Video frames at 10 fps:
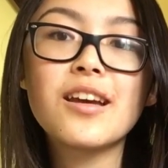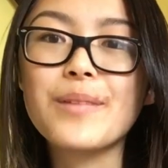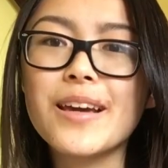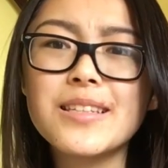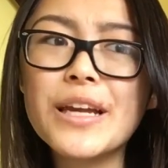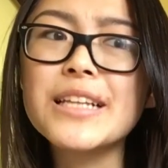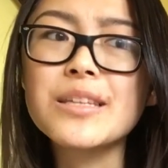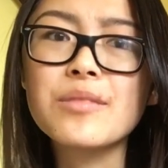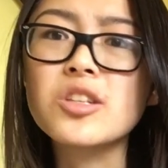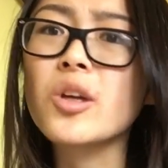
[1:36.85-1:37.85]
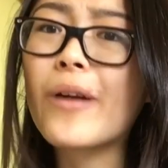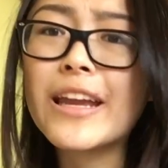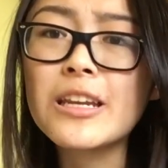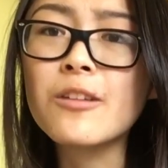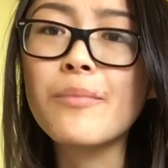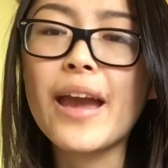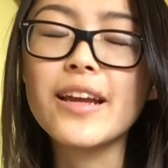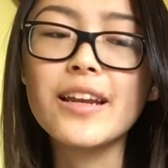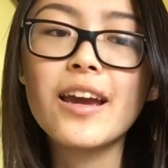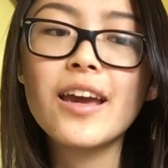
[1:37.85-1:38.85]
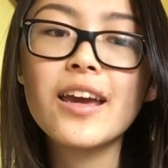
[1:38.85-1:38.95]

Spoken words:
because he did something so inhumane